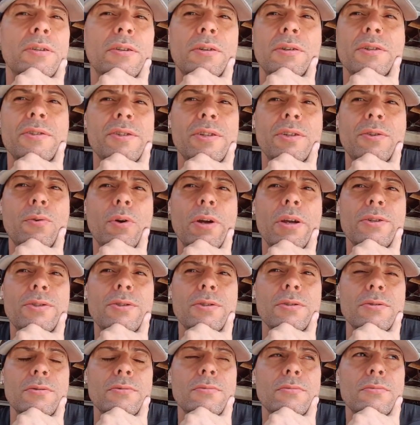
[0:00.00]
their
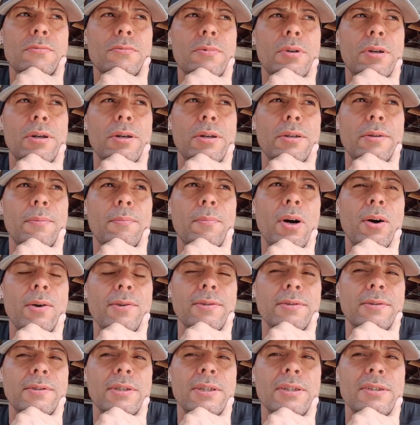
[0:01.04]
situation.
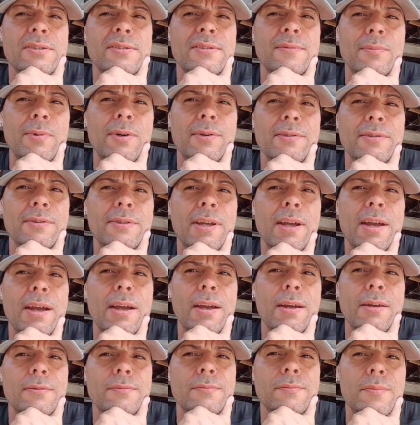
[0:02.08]
The mother this, the mother
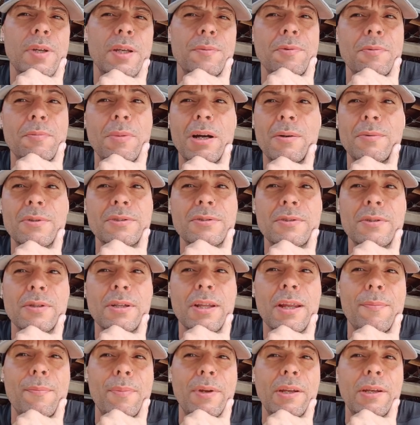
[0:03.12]
that, baby
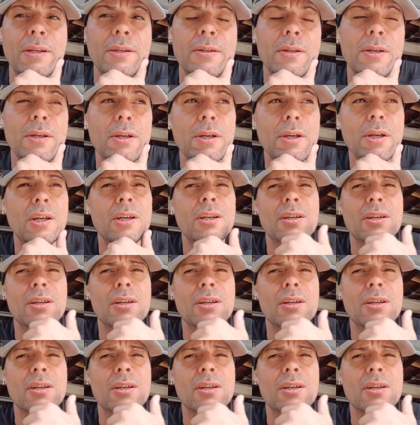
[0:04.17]
mama don't let me